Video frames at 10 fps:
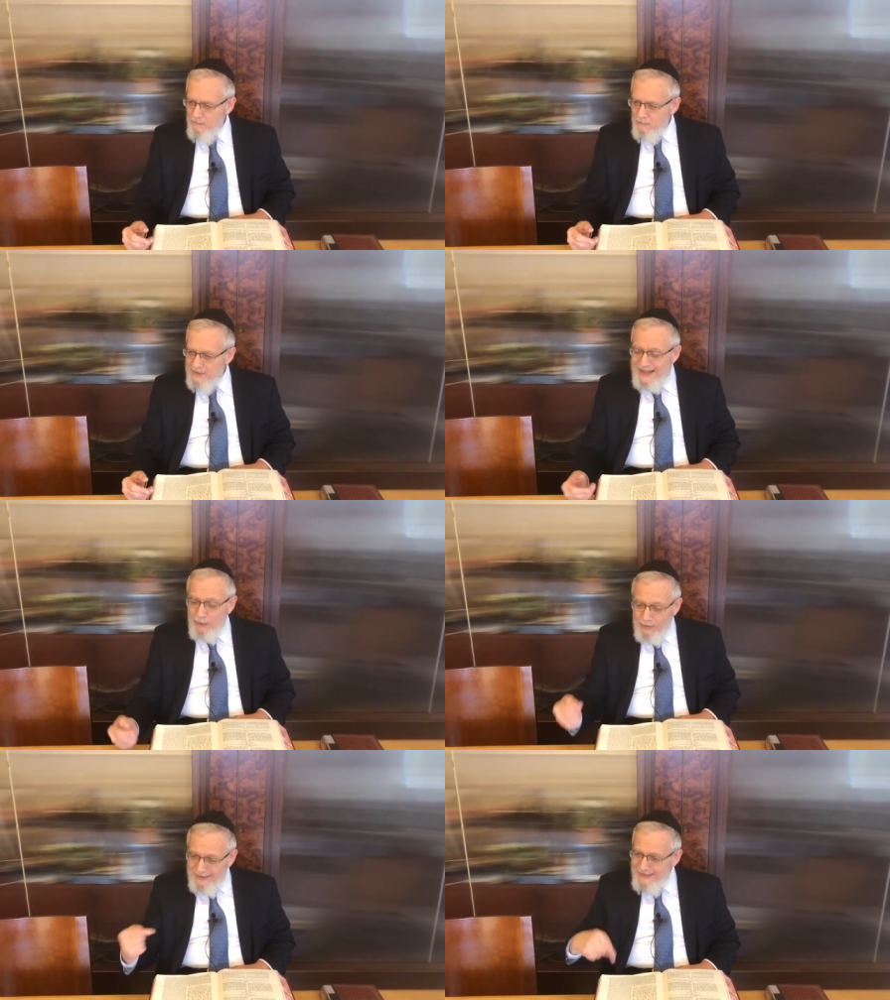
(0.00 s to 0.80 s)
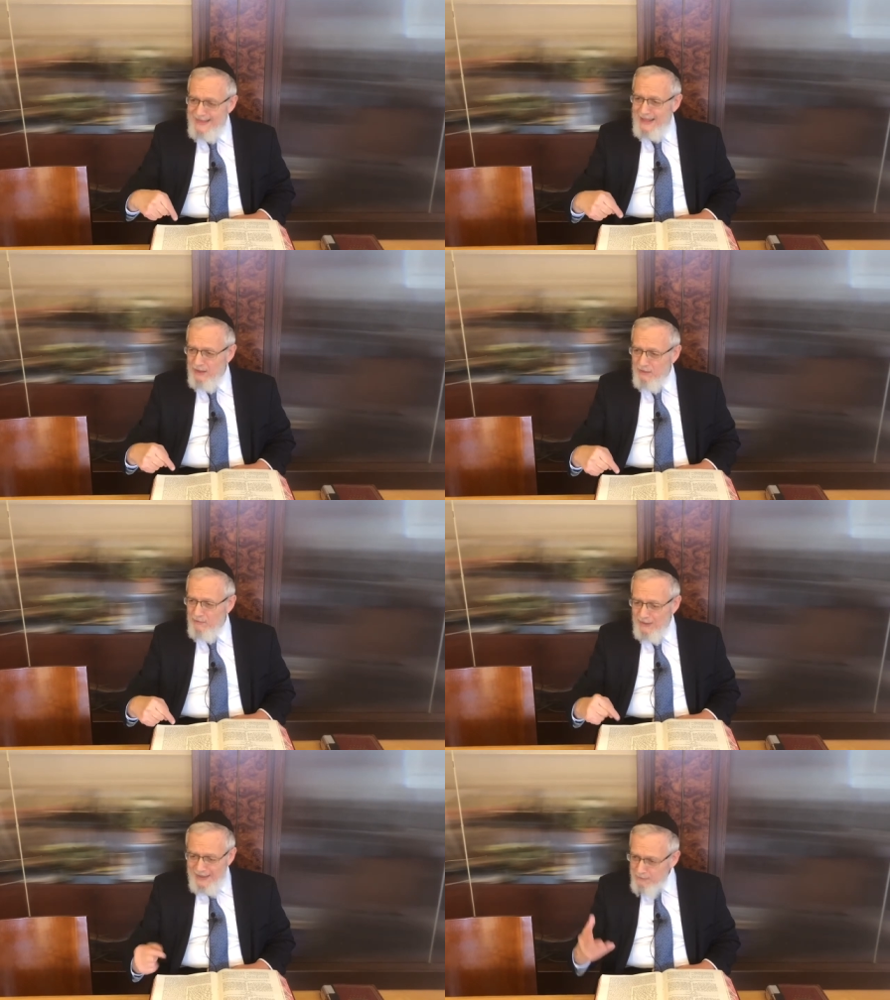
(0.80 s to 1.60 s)
It's not only the
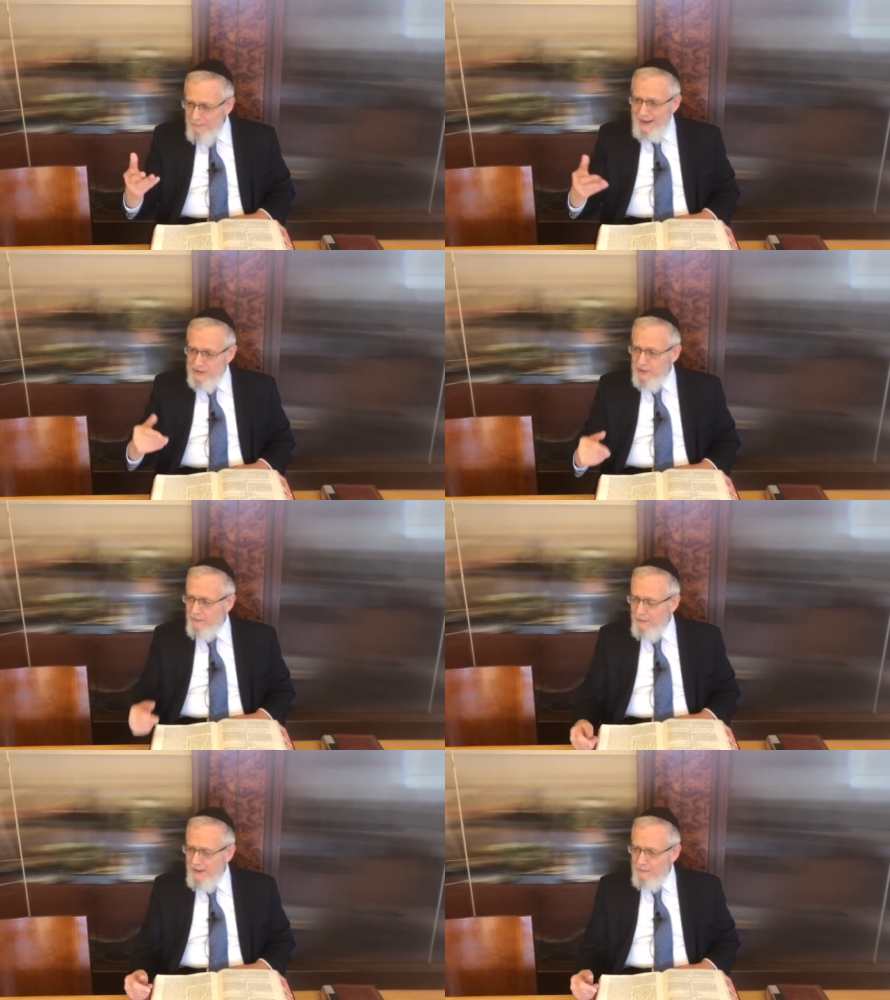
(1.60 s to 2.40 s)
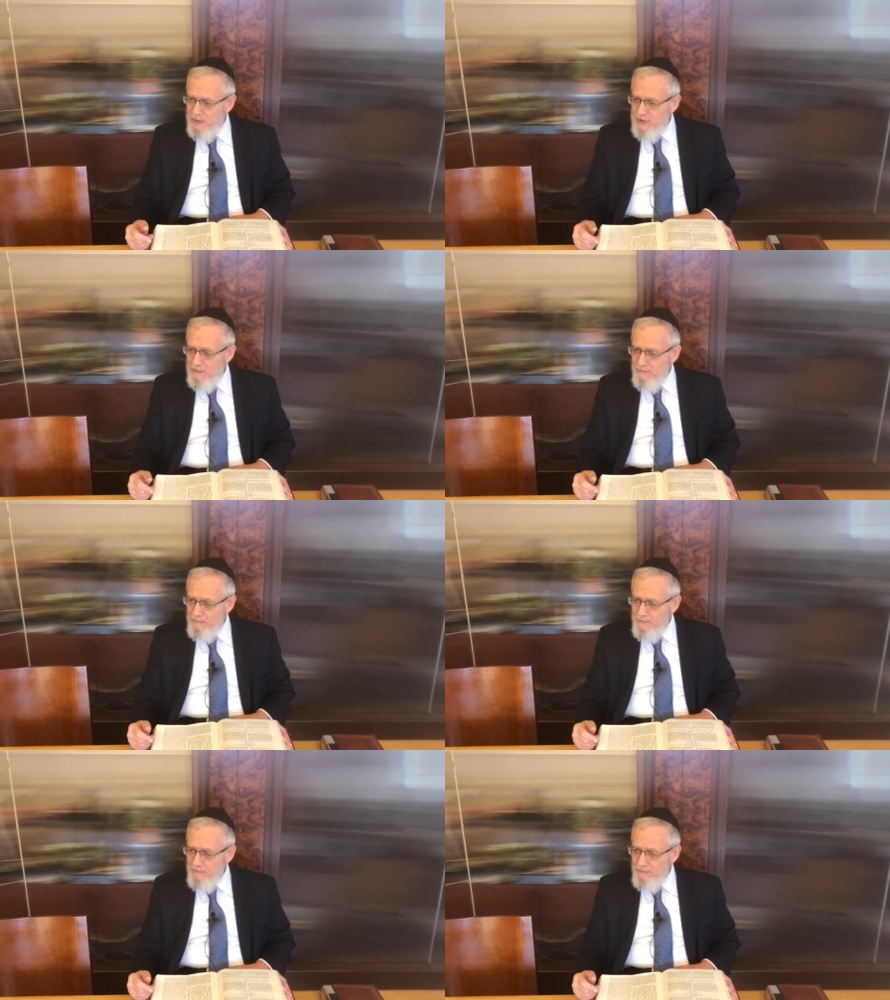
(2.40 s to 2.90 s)
negative; he kept the positive commandments